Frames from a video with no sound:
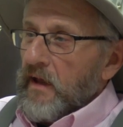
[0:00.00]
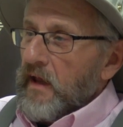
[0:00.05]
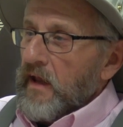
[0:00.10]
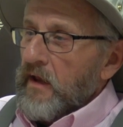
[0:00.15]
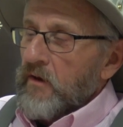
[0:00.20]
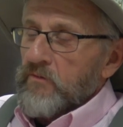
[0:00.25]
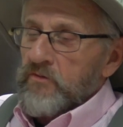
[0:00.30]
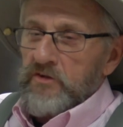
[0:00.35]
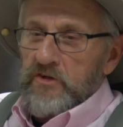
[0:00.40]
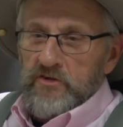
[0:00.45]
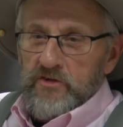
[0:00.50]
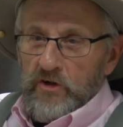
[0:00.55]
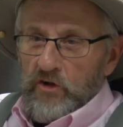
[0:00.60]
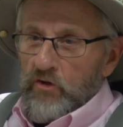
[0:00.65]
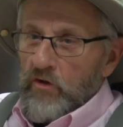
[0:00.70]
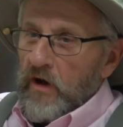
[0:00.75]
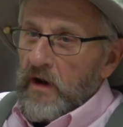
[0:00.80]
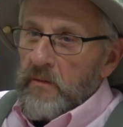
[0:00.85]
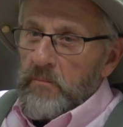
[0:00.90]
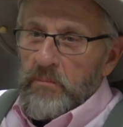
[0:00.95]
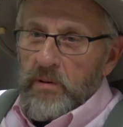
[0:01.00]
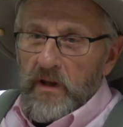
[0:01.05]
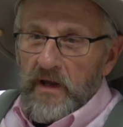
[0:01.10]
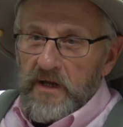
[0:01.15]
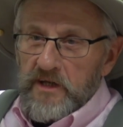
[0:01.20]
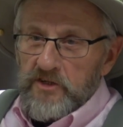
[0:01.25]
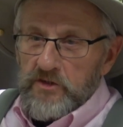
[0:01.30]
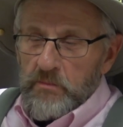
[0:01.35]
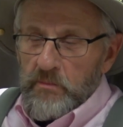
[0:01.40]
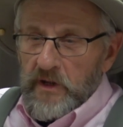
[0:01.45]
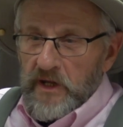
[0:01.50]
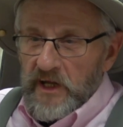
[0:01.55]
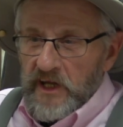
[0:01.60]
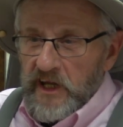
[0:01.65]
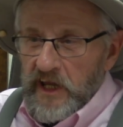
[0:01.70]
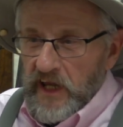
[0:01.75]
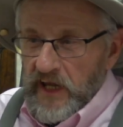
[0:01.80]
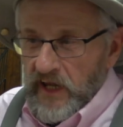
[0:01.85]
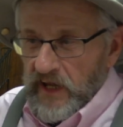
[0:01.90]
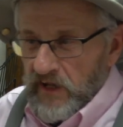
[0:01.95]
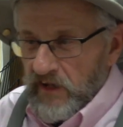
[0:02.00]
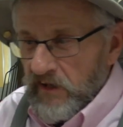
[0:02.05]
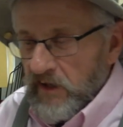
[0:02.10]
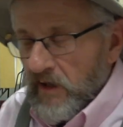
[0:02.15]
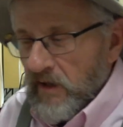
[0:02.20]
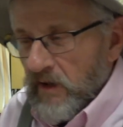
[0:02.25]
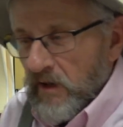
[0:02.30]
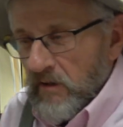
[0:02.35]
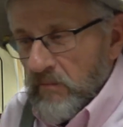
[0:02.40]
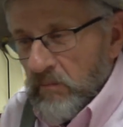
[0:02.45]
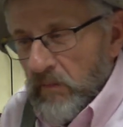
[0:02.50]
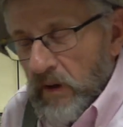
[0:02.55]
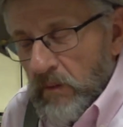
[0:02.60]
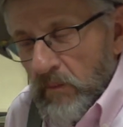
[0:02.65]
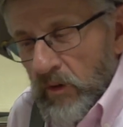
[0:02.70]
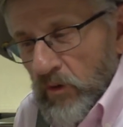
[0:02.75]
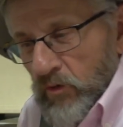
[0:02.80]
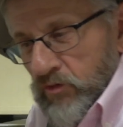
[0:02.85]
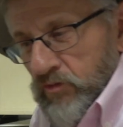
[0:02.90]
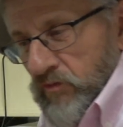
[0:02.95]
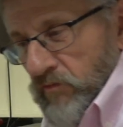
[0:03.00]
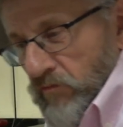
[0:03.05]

just a great place to be a kid. My most